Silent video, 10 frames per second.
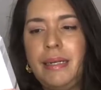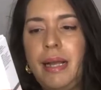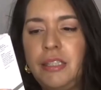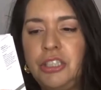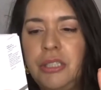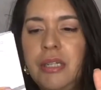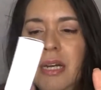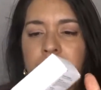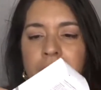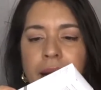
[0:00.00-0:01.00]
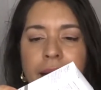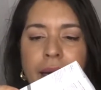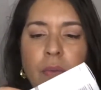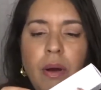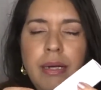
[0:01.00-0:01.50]
collection,
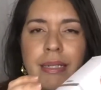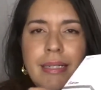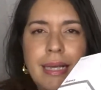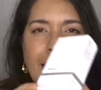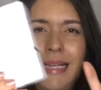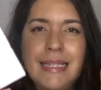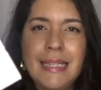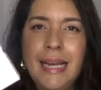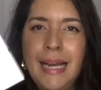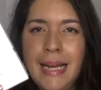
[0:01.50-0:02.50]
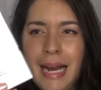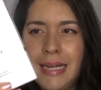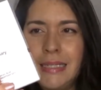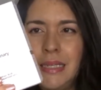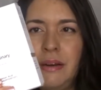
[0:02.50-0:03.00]
and one is the azelaic
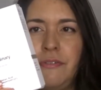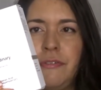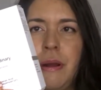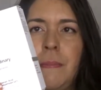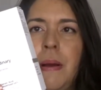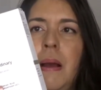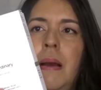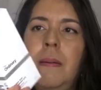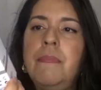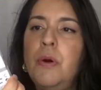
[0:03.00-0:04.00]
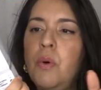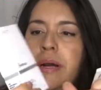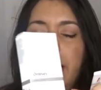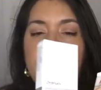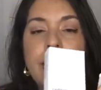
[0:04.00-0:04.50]
acid from The
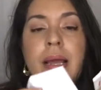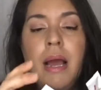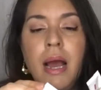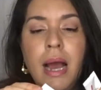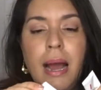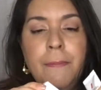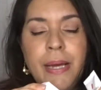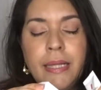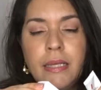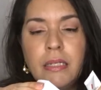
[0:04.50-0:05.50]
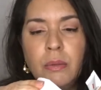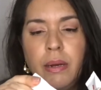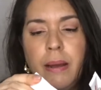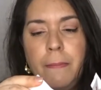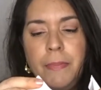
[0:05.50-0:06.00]
Ordinary. I picked this
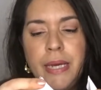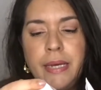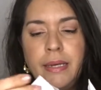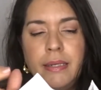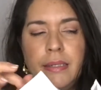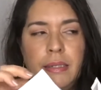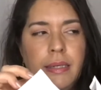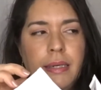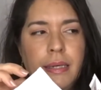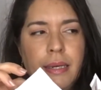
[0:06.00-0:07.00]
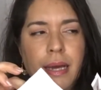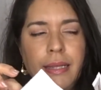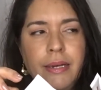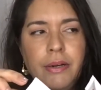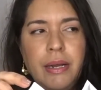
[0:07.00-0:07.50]
one up because I
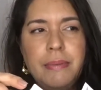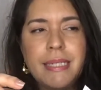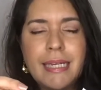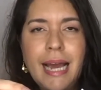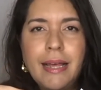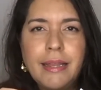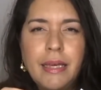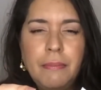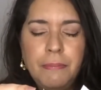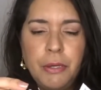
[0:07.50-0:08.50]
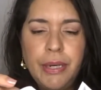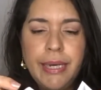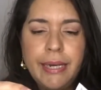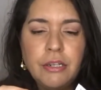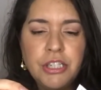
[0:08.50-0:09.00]
think her name is Kathy
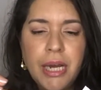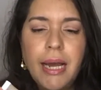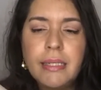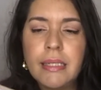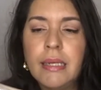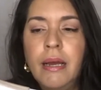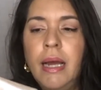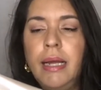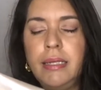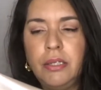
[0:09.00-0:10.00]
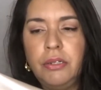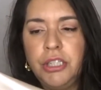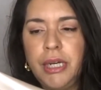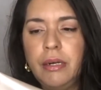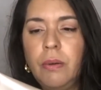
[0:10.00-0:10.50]
Beauty Care Chats is her
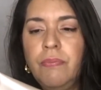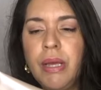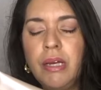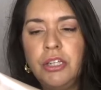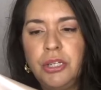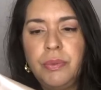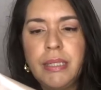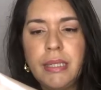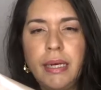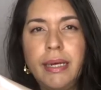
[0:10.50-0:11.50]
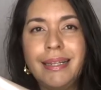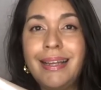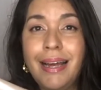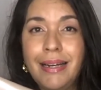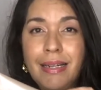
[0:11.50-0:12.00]
channel. She was saying
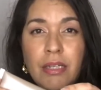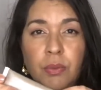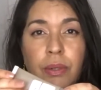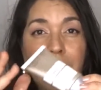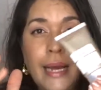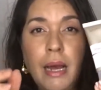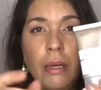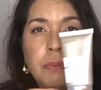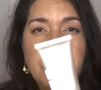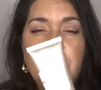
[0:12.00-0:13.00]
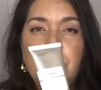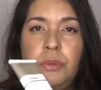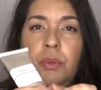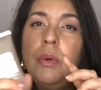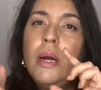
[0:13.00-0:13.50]
that this really helped
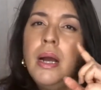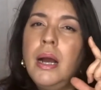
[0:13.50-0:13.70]
to